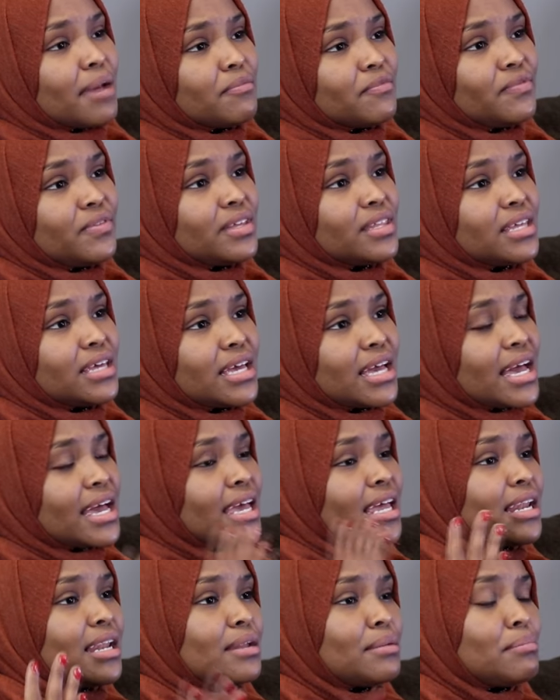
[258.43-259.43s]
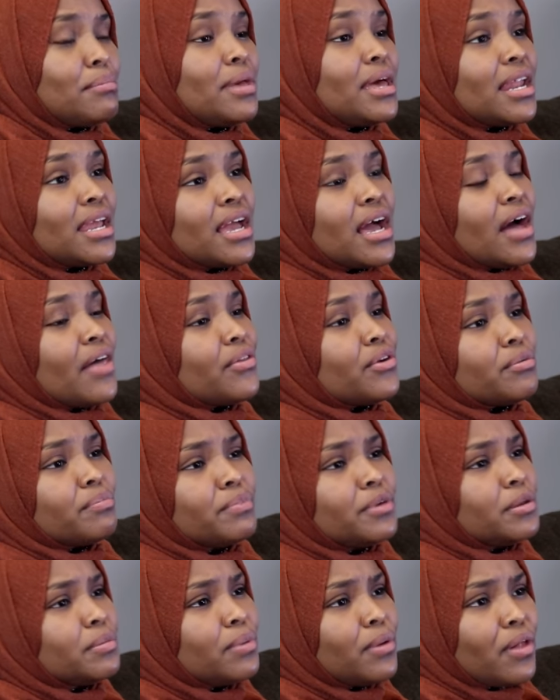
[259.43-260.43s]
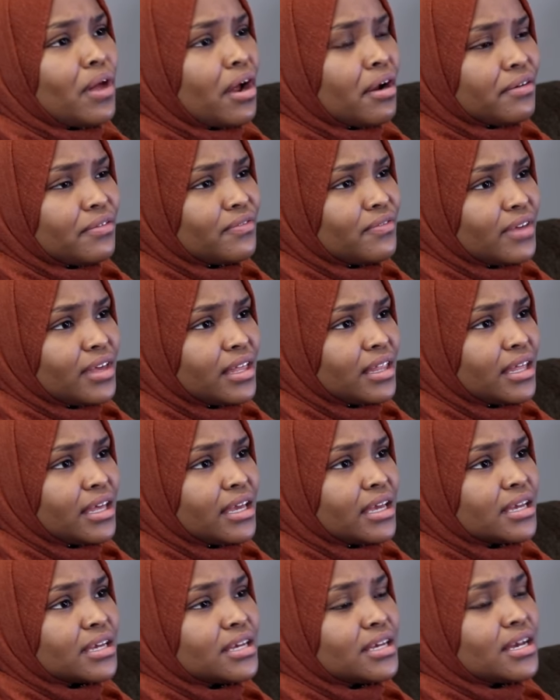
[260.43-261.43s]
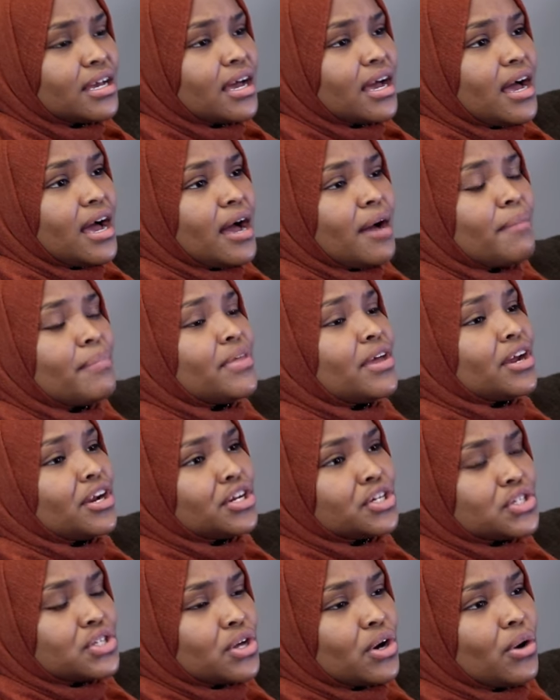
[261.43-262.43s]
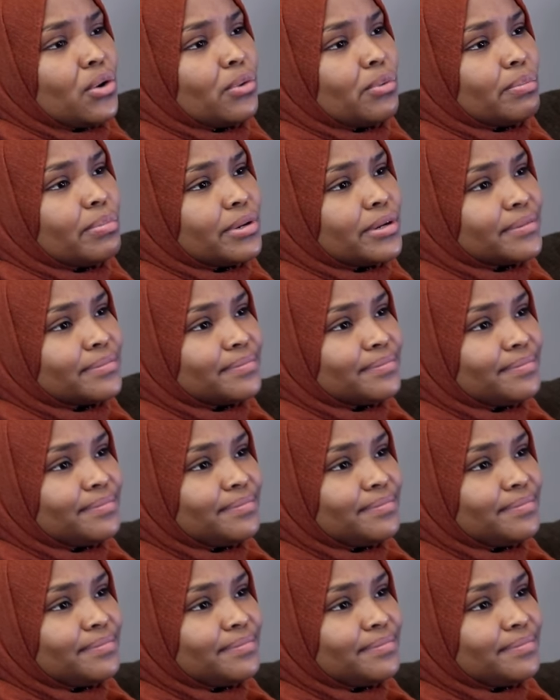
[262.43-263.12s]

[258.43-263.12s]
I'm feeling, and many other people are feeling, there is hope.